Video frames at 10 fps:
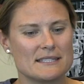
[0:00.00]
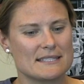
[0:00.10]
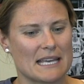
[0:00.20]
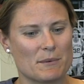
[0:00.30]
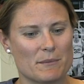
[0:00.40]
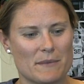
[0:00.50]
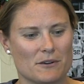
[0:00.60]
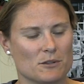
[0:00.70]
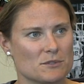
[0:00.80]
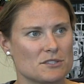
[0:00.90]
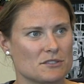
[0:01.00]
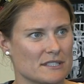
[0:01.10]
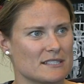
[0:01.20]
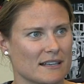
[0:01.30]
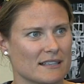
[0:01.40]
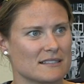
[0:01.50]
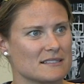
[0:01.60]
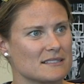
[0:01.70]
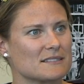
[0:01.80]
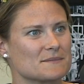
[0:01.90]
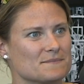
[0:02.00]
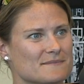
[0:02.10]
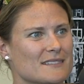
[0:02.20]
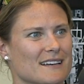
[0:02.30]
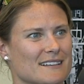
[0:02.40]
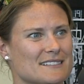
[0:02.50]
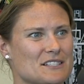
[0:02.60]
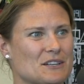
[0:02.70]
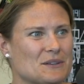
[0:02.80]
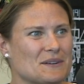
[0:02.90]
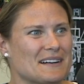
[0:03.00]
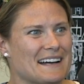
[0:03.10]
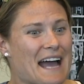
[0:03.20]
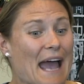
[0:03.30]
the same amount, almost three seconds. Yeah, wow, so, so easy.